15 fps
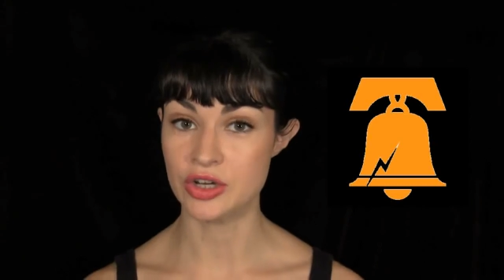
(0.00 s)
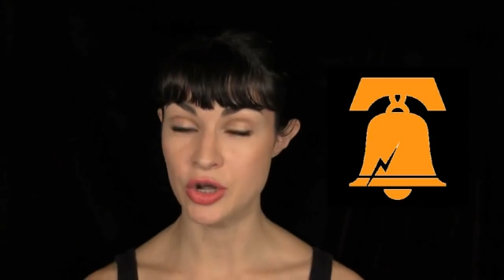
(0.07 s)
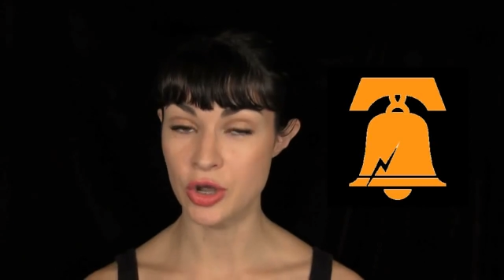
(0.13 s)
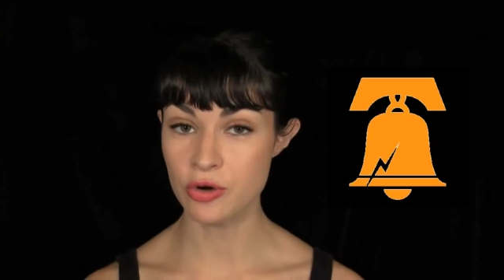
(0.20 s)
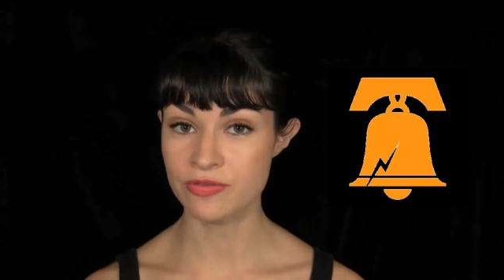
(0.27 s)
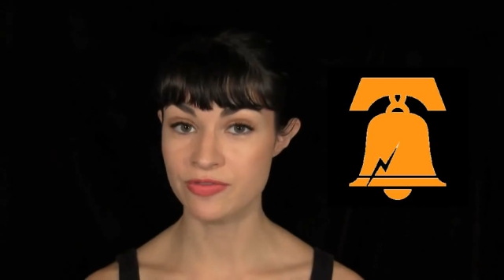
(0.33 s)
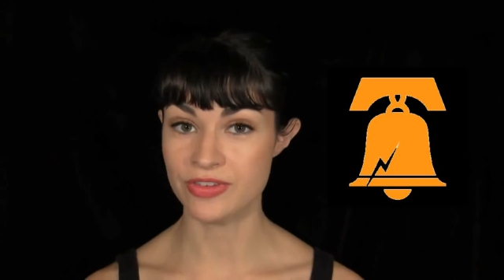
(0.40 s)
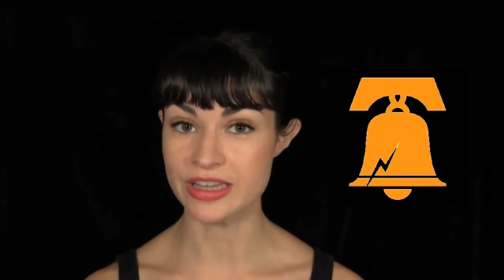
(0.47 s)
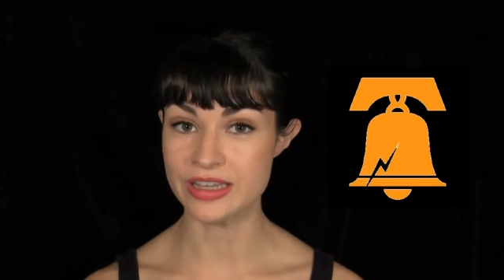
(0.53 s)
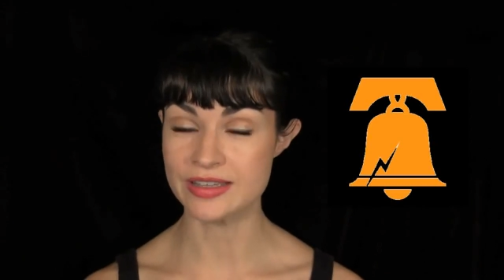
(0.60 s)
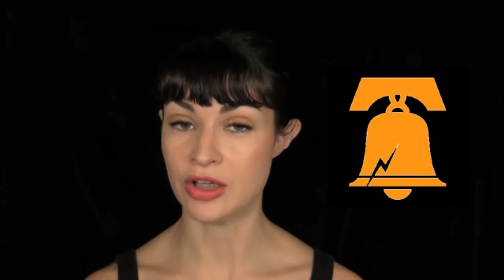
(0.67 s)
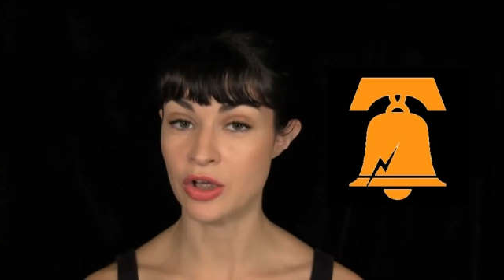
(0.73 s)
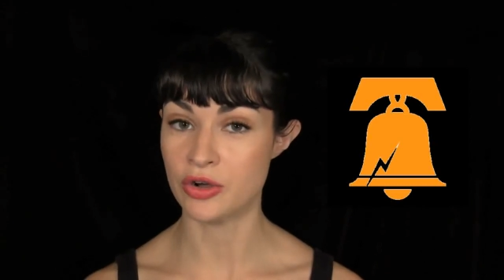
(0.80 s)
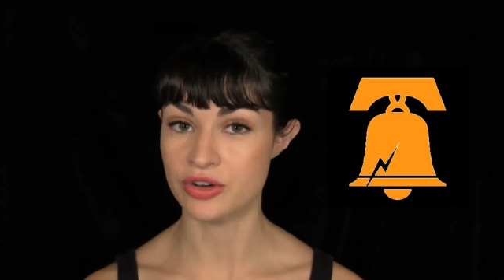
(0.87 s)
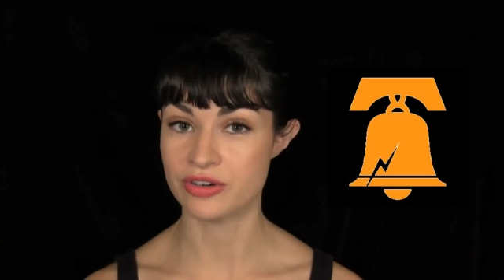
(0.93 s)
no
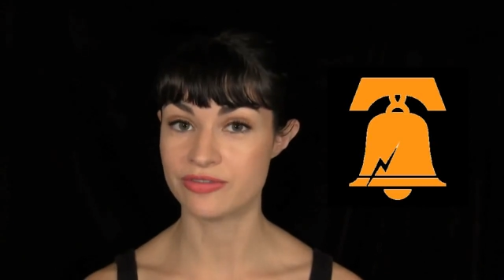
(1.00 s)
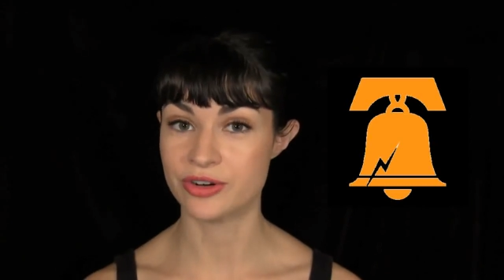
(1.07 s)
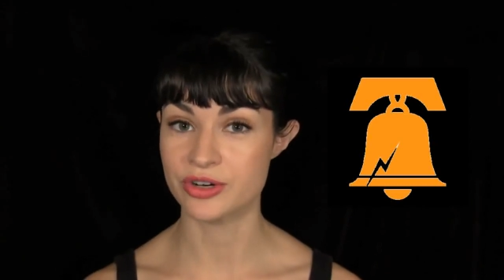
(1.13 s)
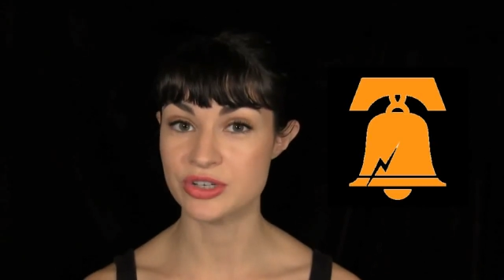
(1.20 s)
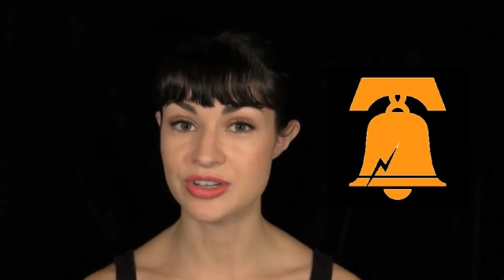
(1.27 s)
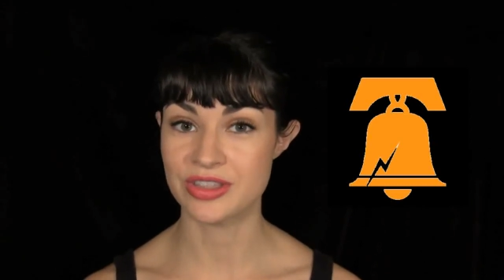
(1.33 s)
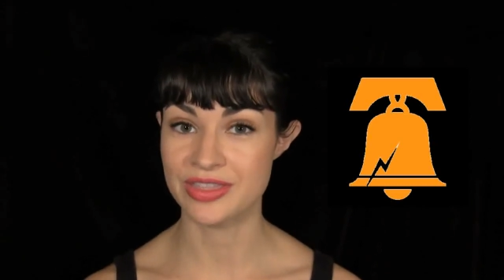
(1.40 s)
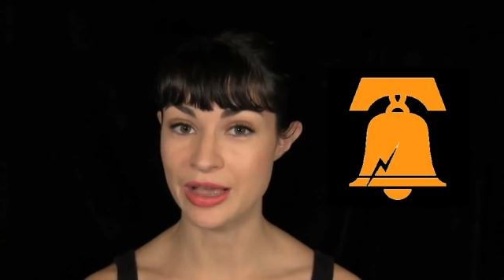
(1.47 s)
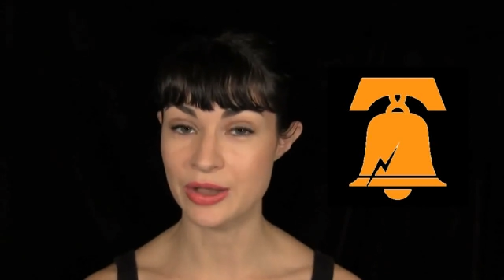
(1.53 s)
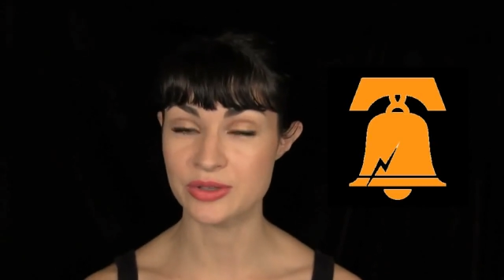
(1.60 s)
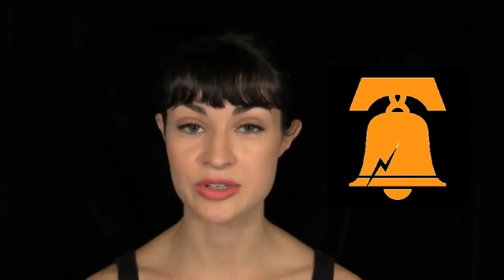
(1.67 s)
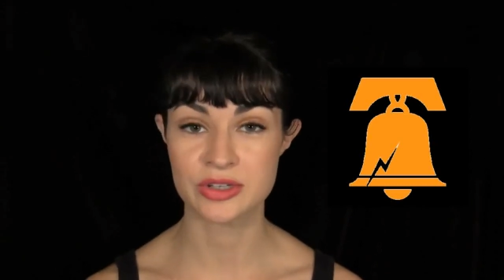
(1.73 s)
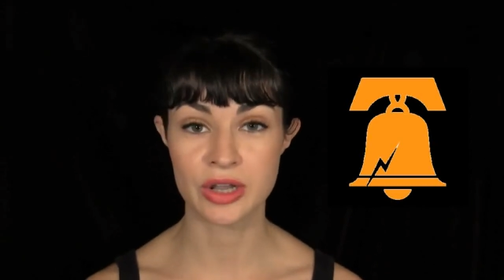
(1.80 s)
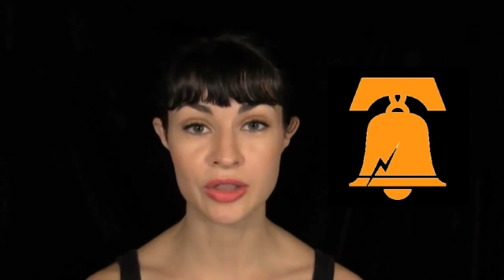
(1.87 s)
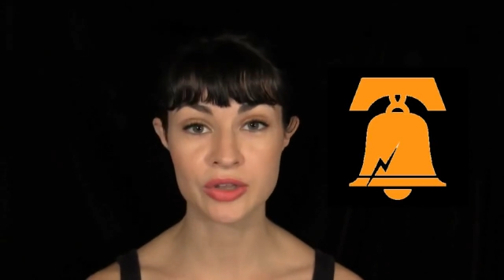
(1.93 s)
fees on your first
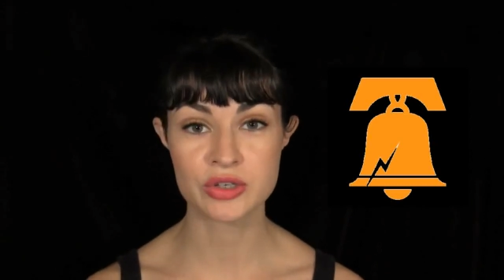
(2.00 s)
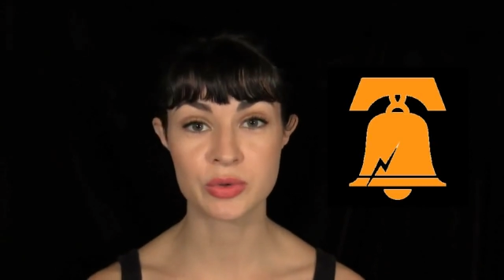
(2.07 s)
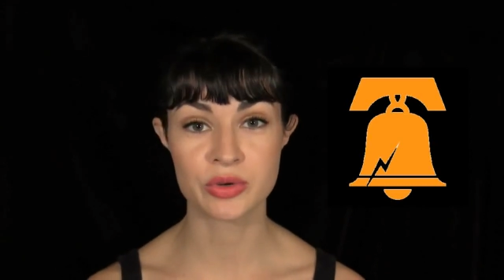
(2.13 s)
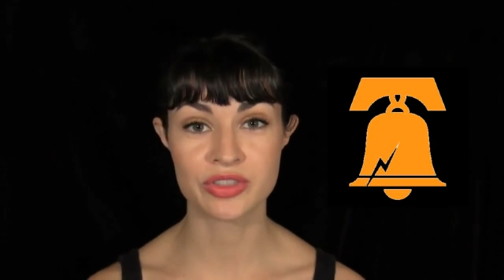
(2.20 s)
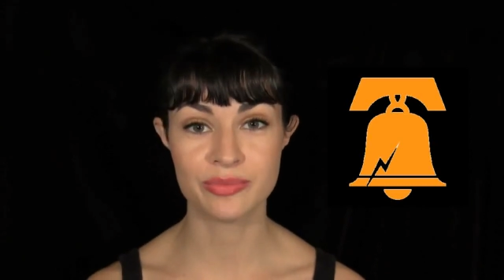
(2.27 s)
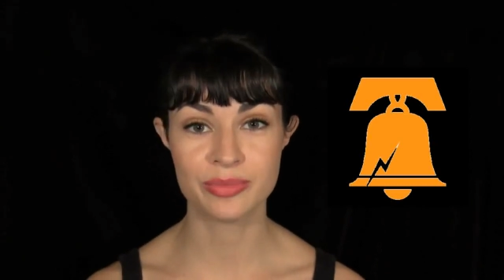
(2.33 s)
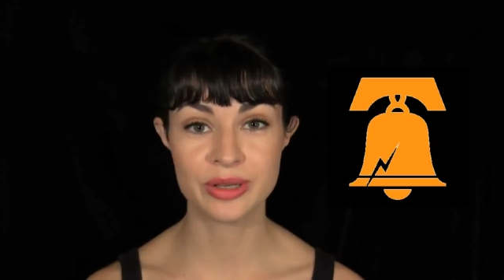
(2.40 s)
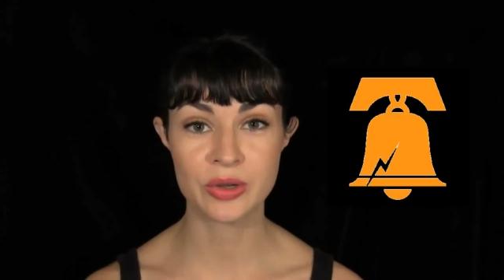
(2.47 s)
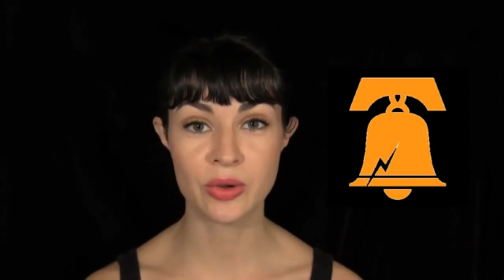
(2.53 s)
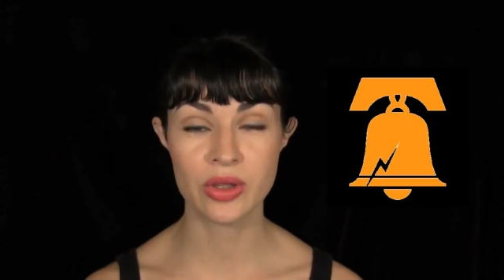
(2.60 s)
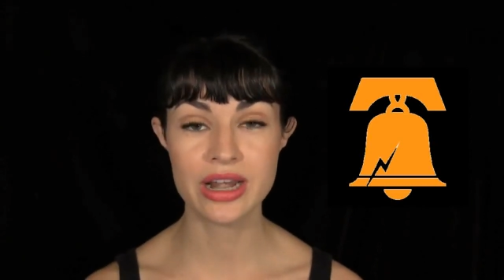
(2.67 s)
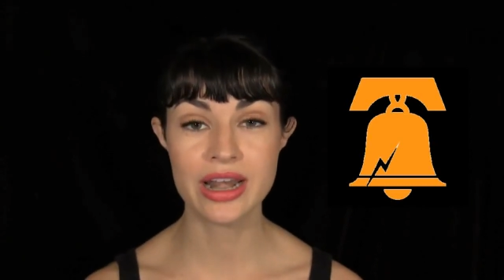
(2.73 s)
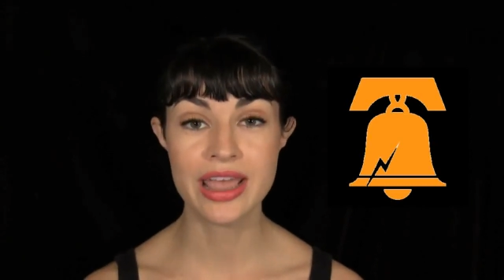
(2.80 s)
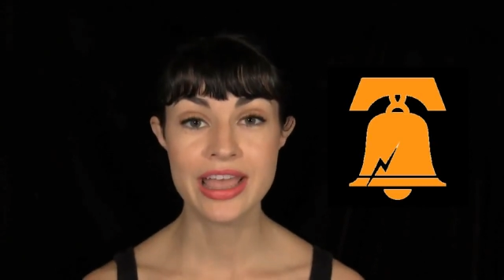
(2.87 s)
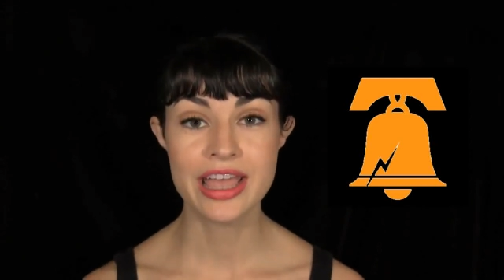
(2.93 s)
$1,000 worth of
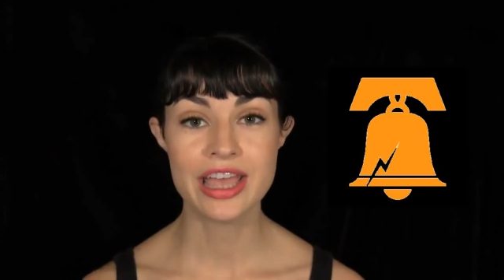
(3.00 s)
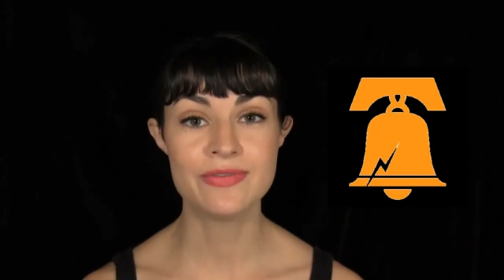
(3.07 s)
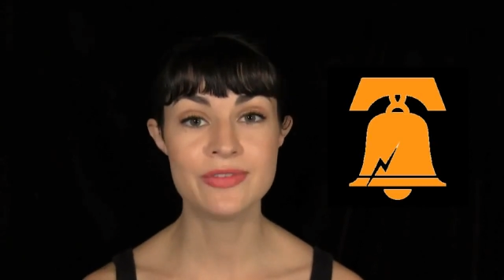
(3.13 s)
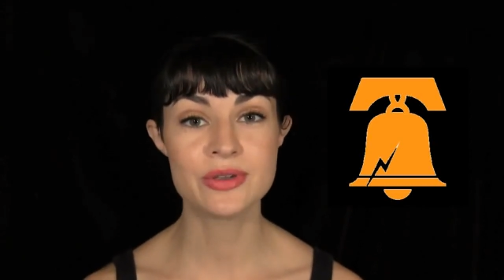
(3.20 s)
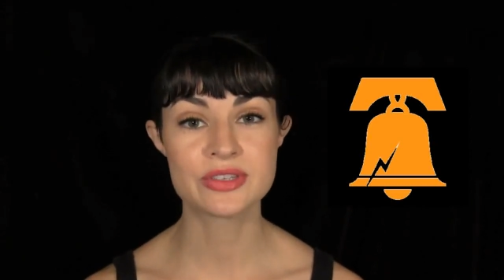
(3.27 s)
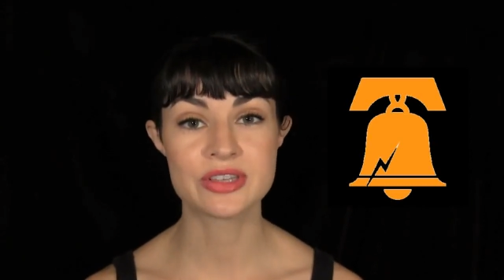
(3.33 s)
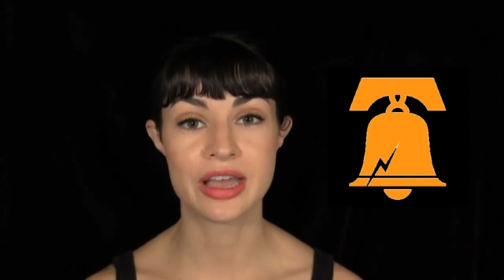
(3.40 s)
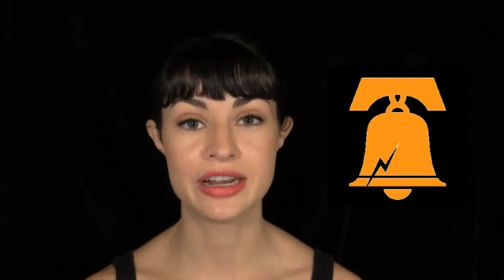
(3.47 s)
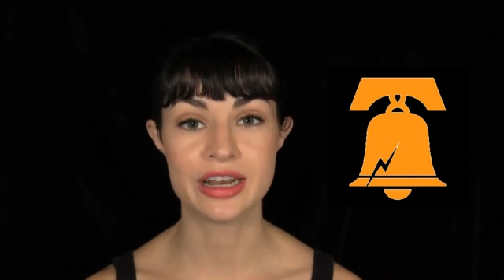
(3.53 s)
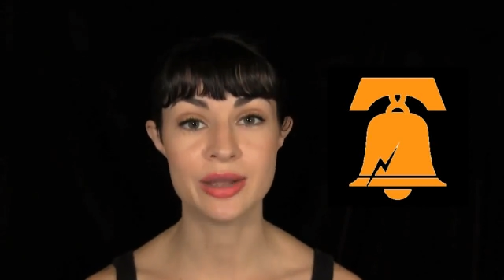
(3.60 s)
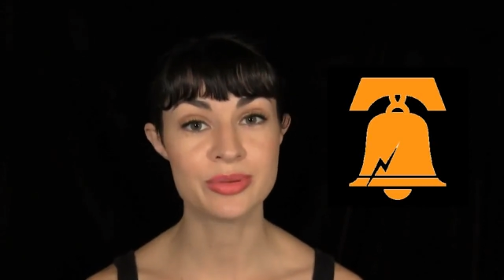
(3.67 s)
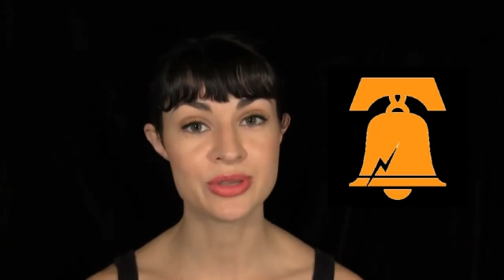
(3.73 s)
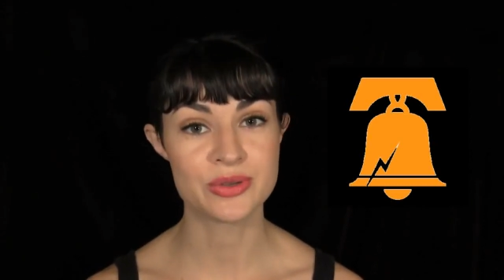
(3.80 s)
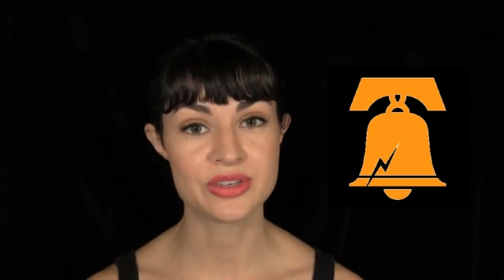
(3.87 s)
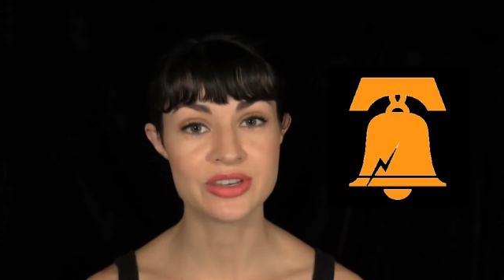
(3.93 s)
Bitcoin if you sign
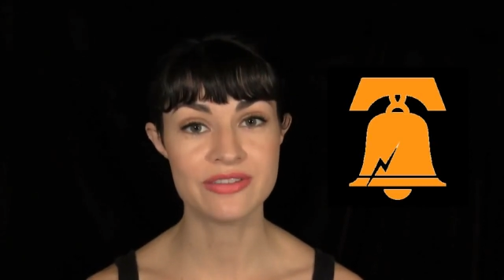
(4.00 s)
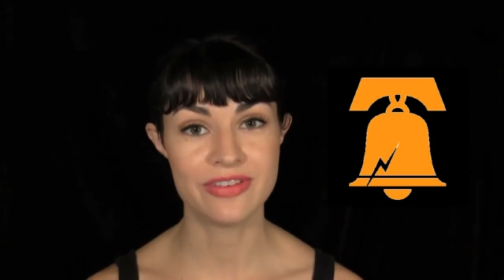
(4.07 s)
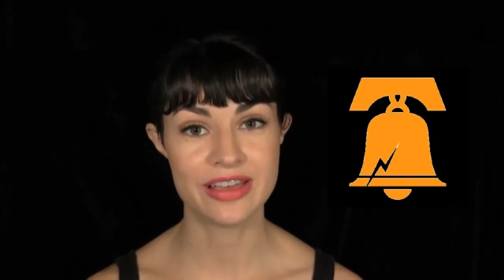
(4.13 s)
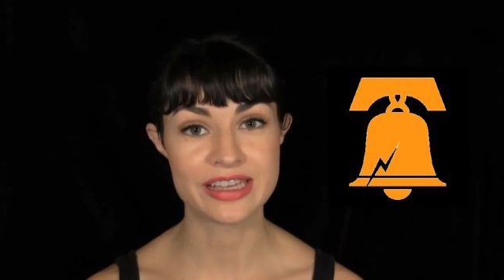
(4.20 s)
up using